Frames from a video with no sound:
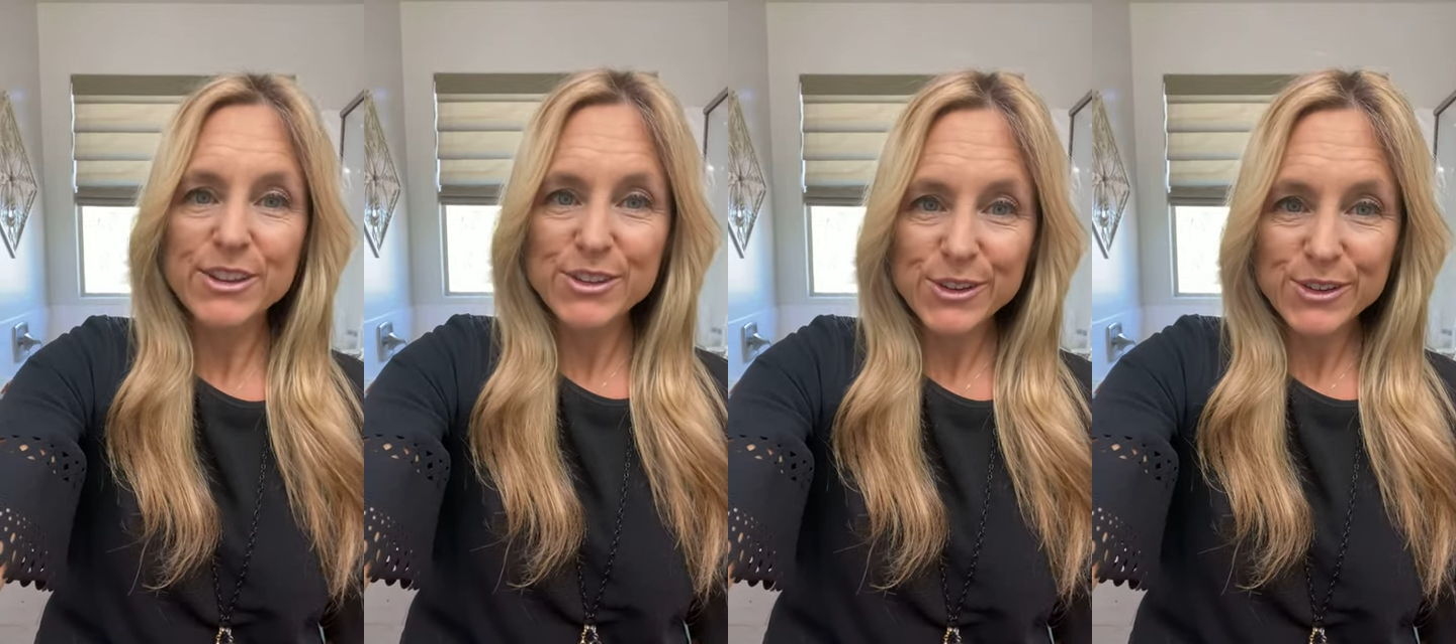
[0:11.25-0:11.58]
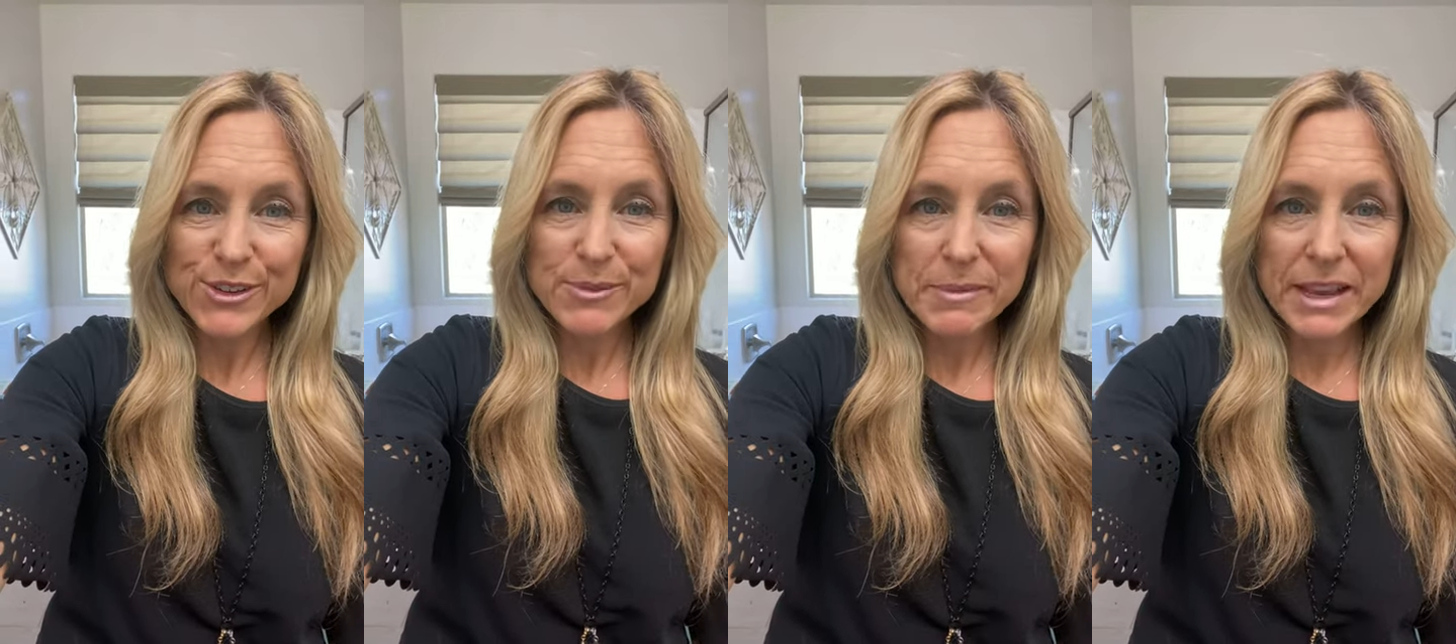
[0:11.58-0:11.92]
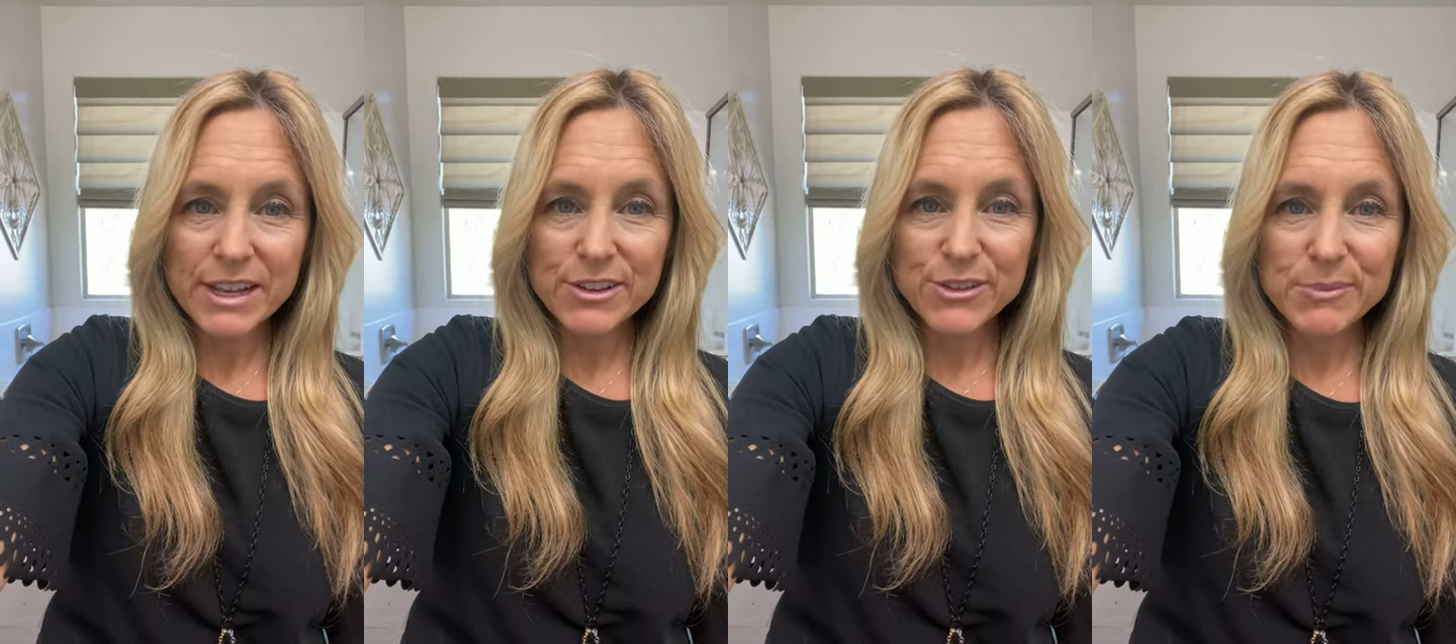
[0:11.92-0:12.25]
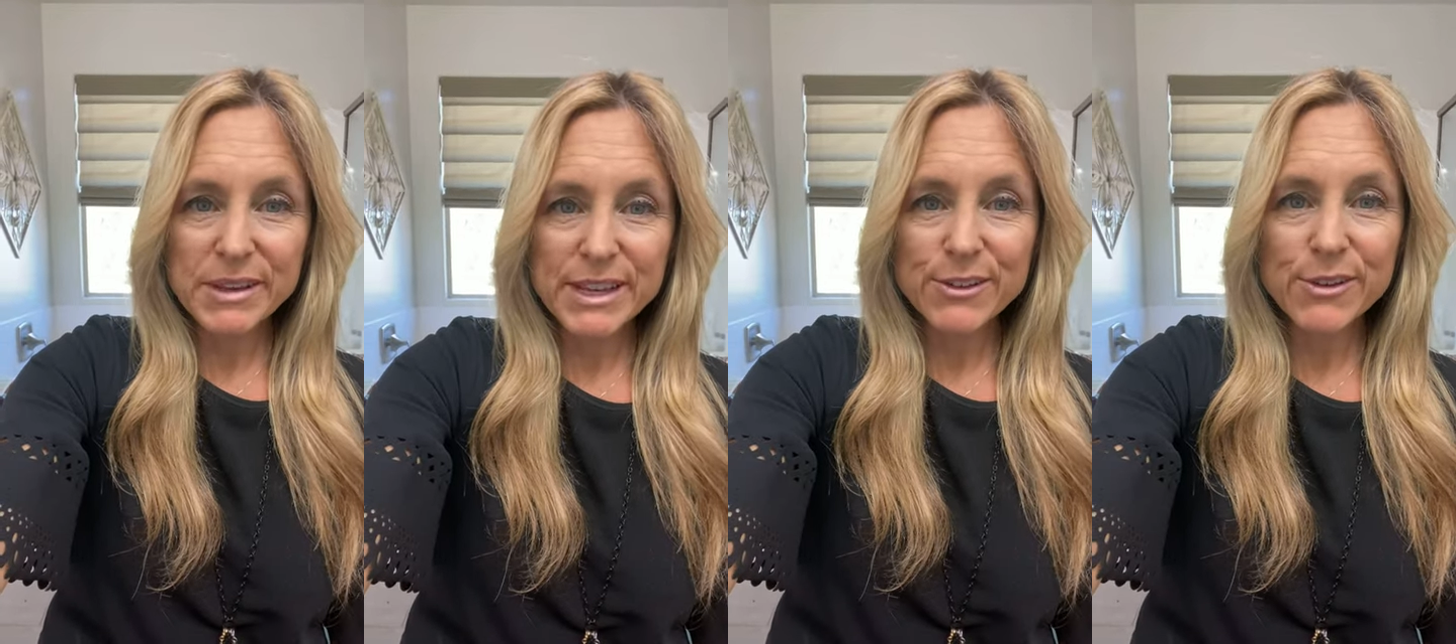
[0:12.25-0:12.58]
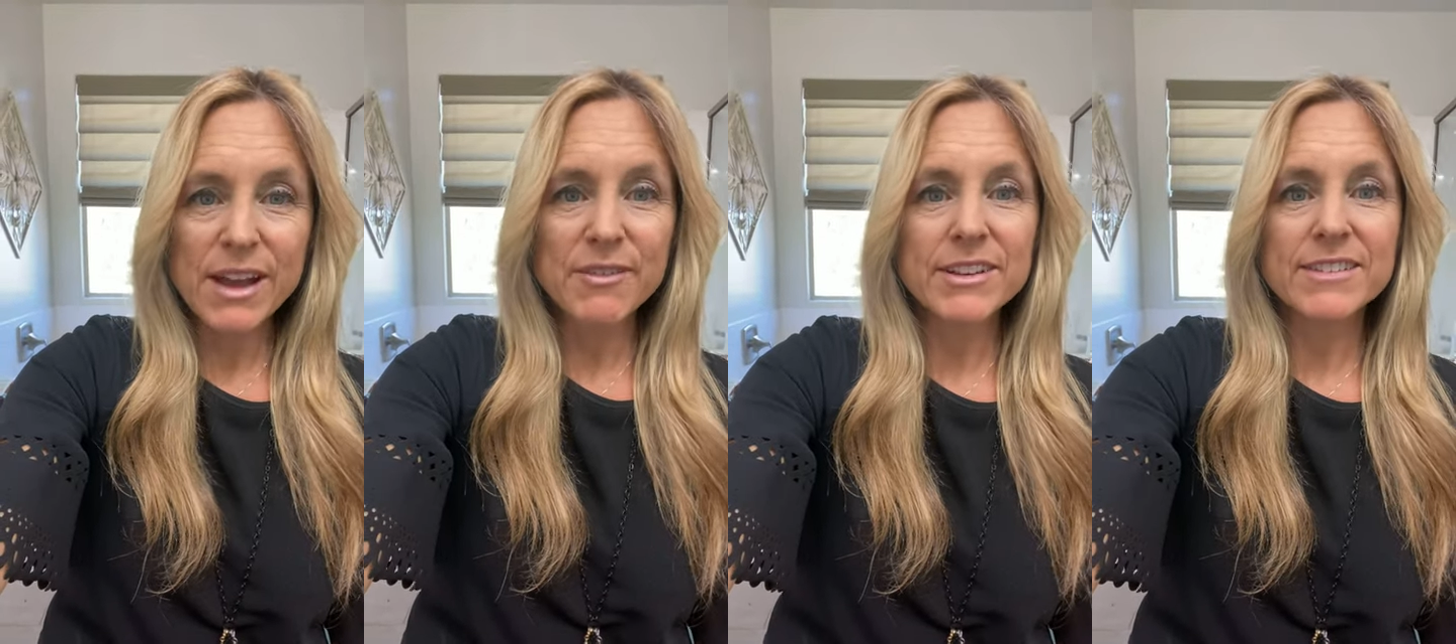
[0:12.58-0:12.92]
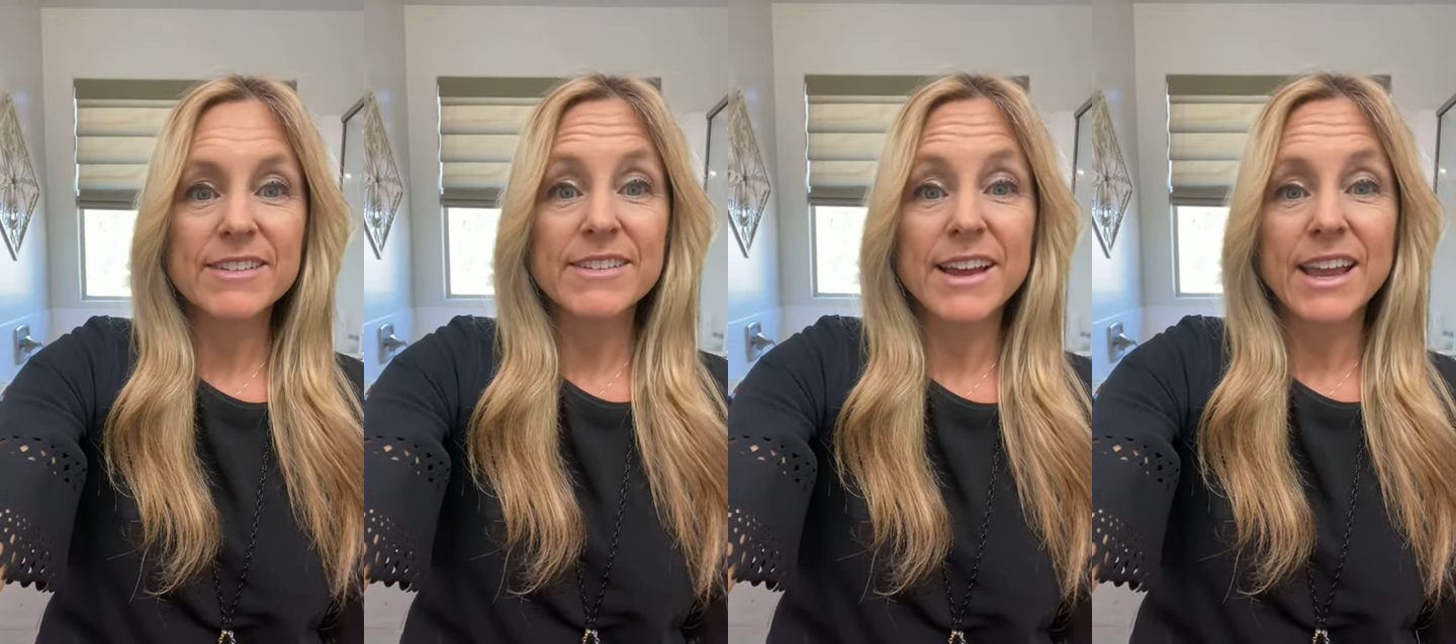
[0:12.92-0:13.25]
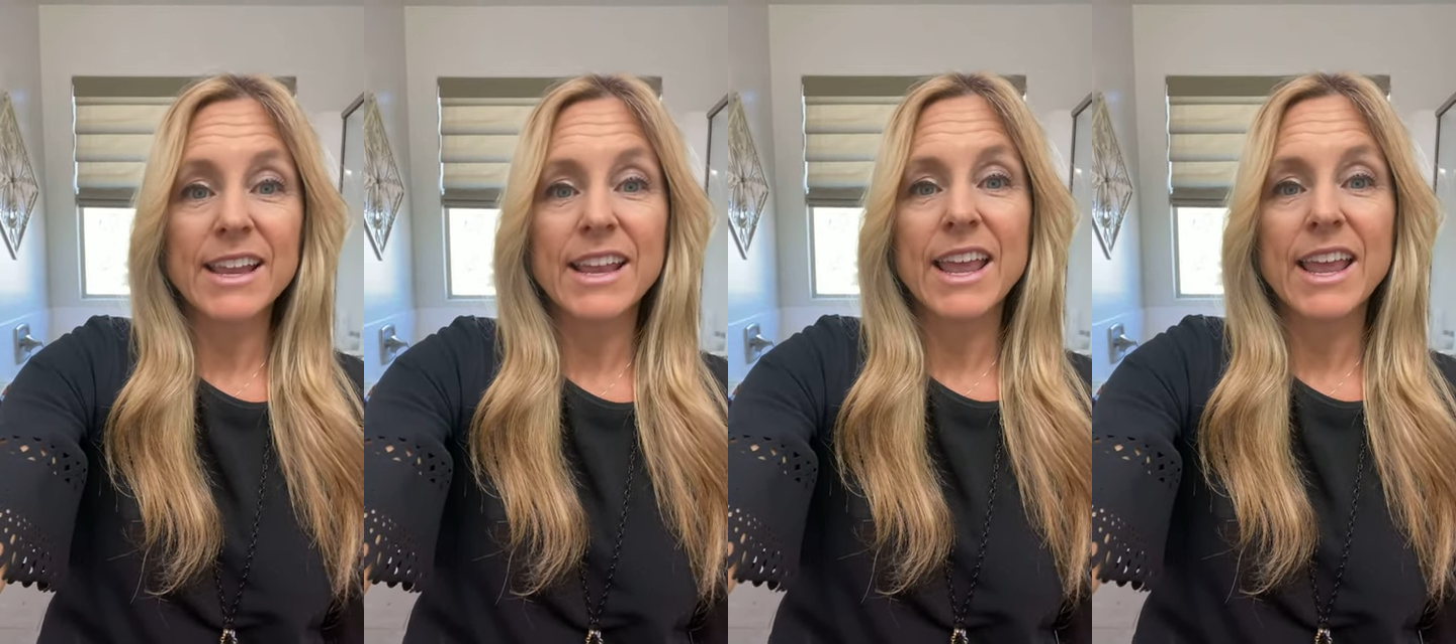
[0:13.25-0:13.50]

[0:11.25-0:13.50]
and tourism management, graphic design,